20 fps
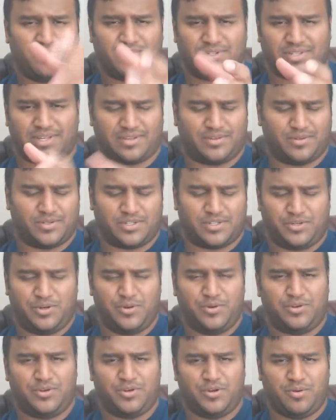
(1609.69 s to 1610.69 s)
Like there's a
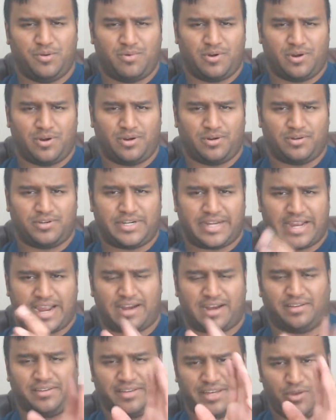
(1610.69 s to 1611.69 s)
YouTuber
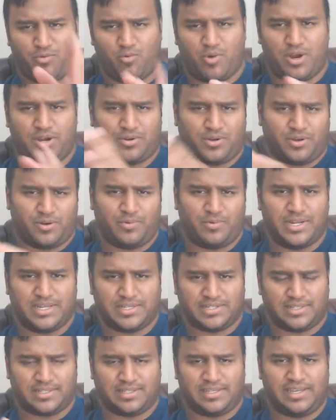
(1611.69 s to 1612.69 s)
channel that he went on
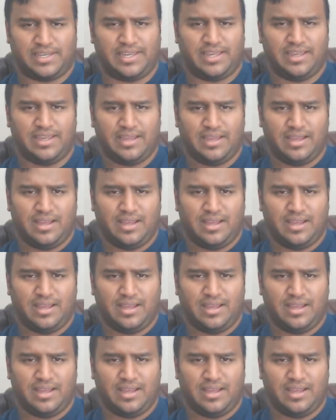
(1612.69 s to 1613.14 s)
recently,